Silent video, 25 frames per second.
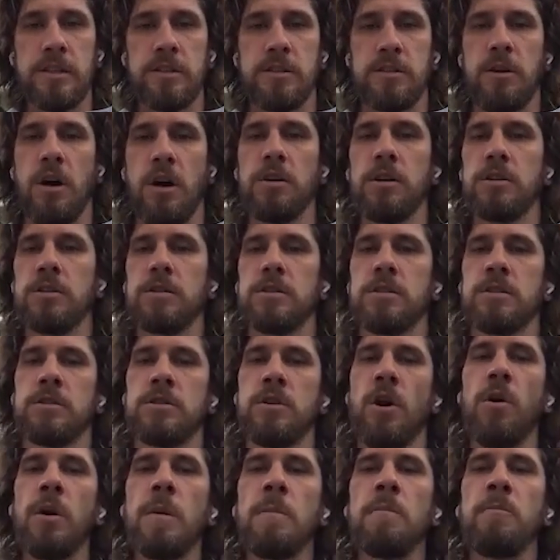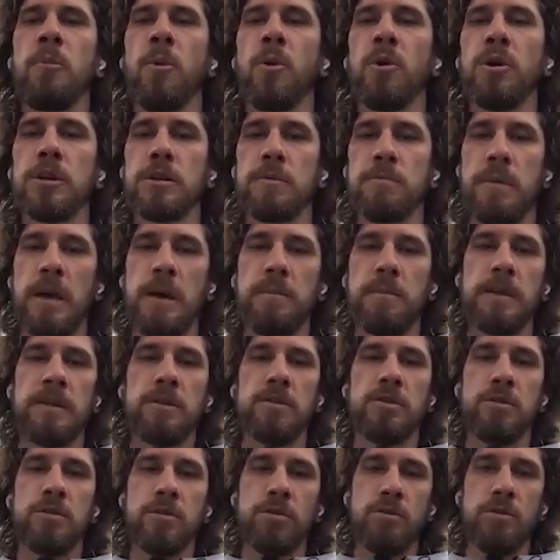it's not so important
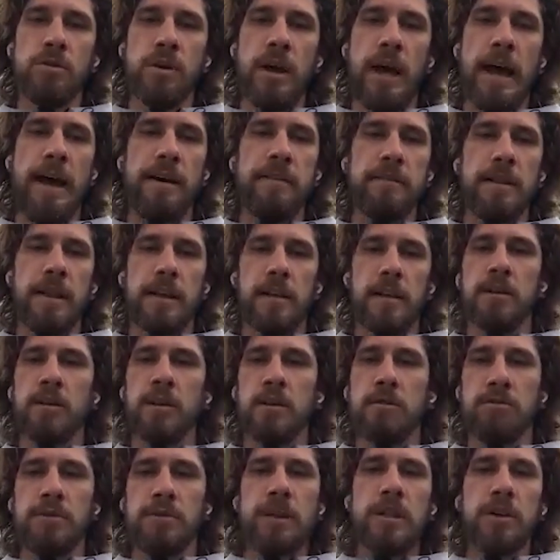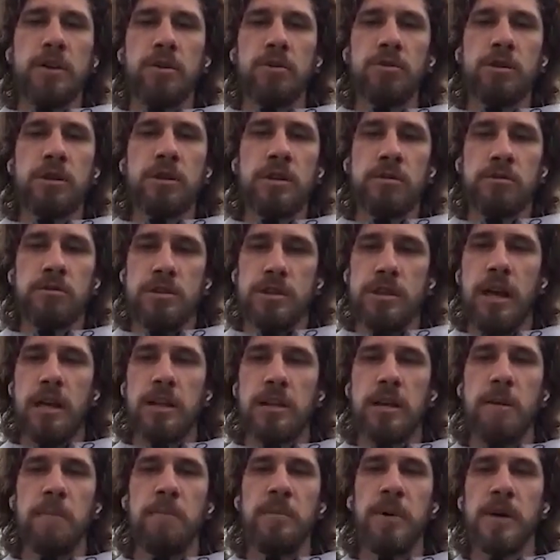maybe to have like really good
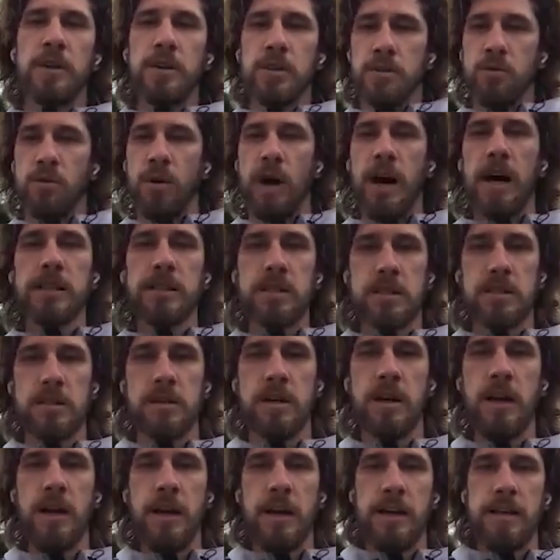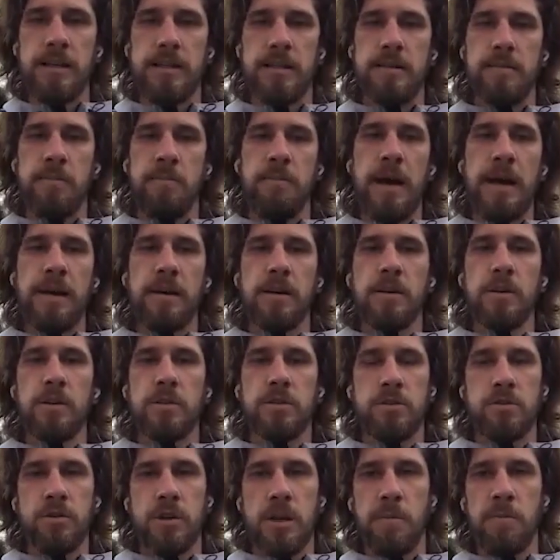result comparing to other. It's better
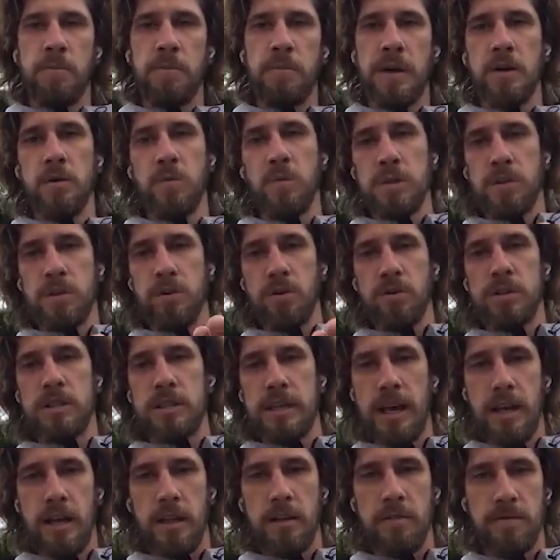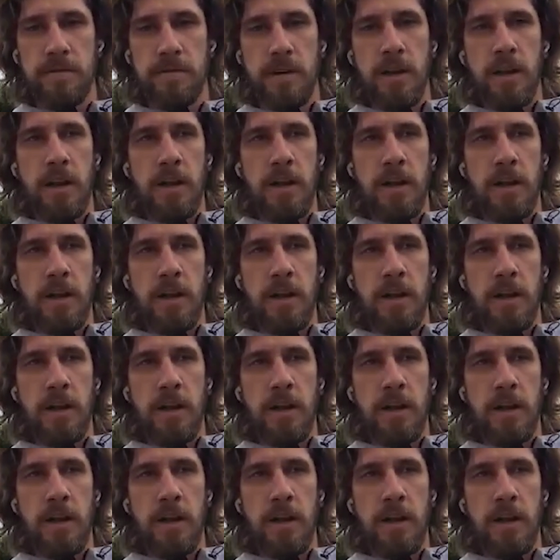to compare with yourself.